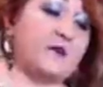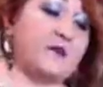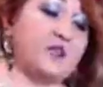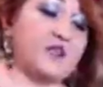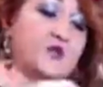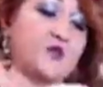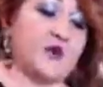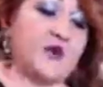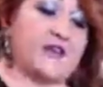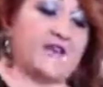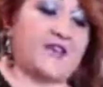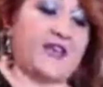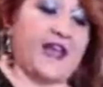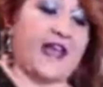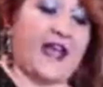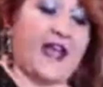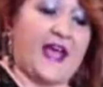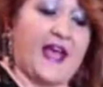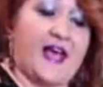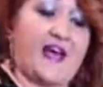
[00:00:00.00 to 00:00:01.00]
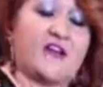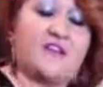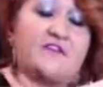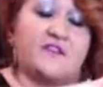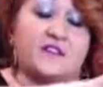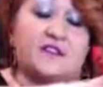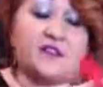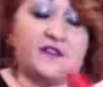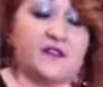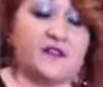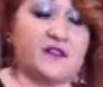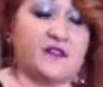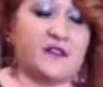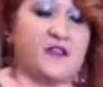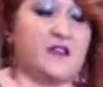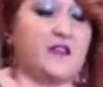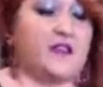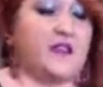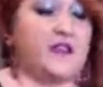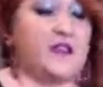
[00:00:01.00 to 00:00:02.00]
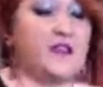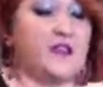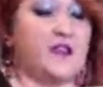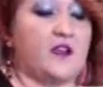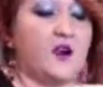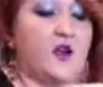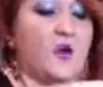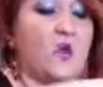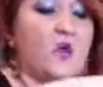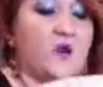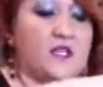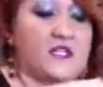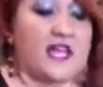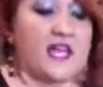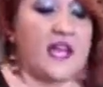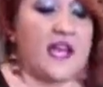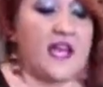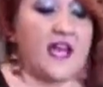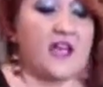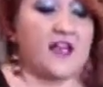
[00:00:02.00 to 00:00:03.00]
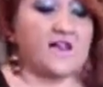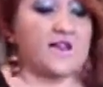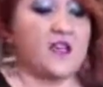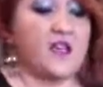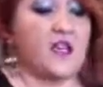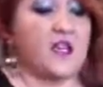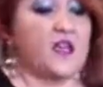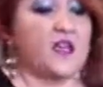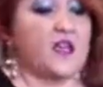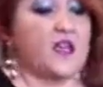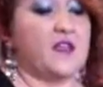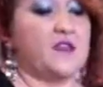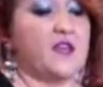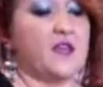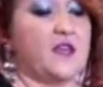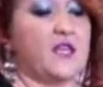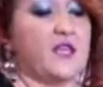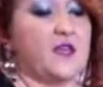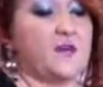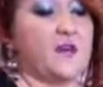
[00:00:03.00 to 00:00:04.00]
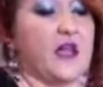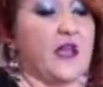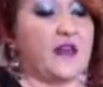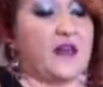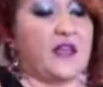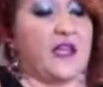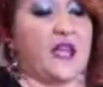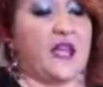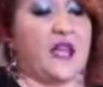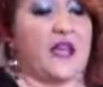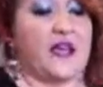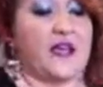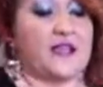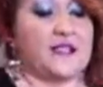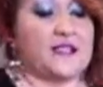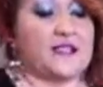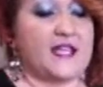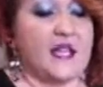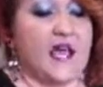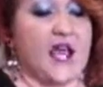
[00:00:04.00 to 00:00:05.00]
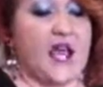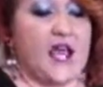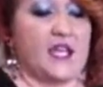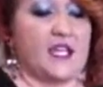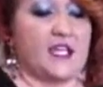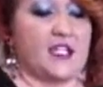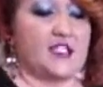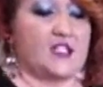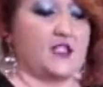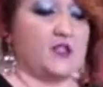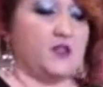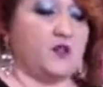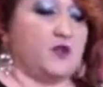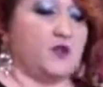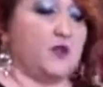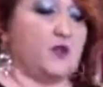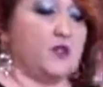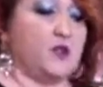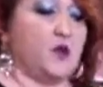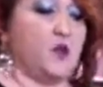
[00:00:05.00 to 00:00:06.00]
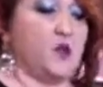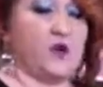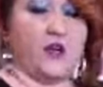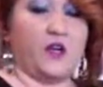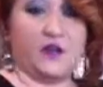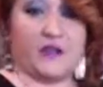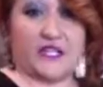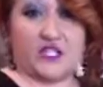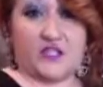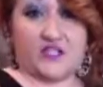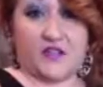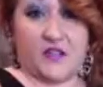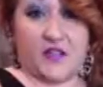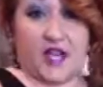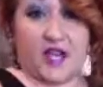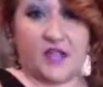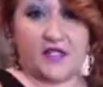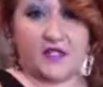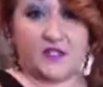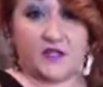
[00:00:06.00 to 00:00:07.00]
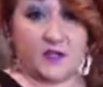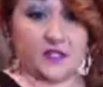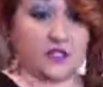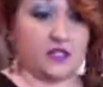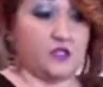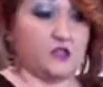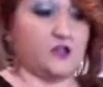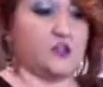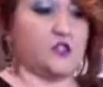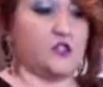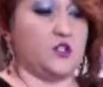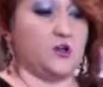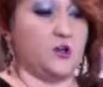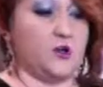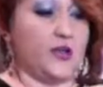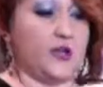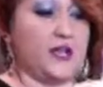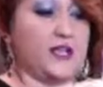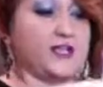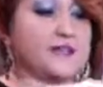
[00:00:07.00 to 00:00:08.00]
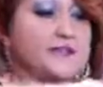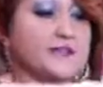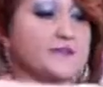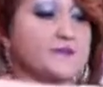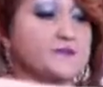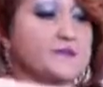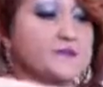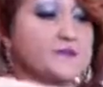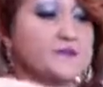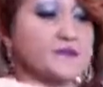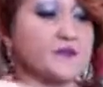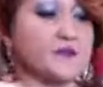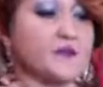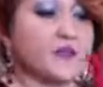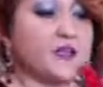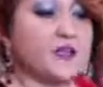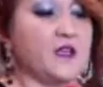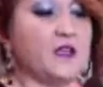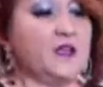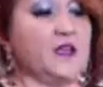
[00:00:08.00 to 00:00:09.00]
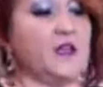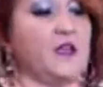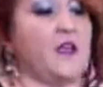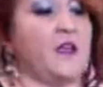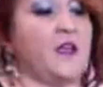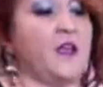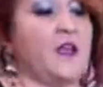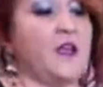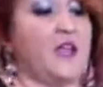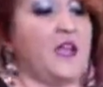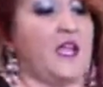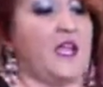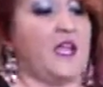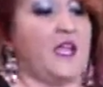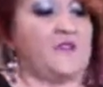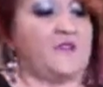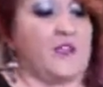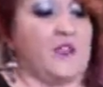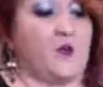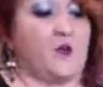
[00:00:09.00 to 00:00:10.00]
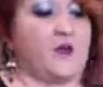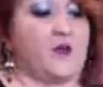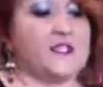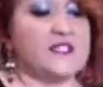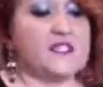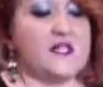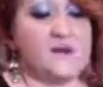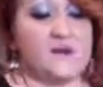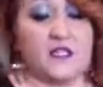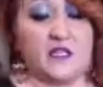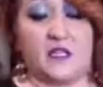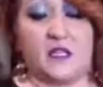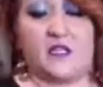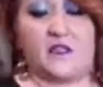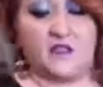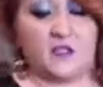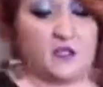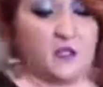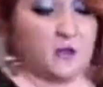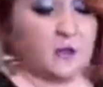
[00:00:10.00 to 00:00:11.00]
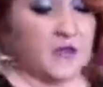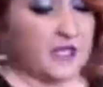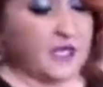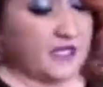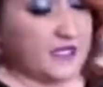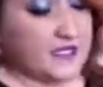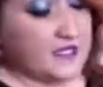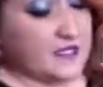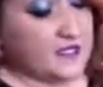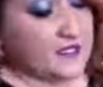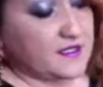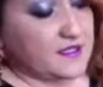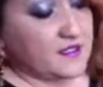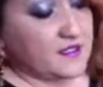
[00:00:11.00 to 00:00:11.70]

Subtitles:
much wave they have or want to have, think about it as I could do one on each side, so I could do 2 braids. If they want something a little bit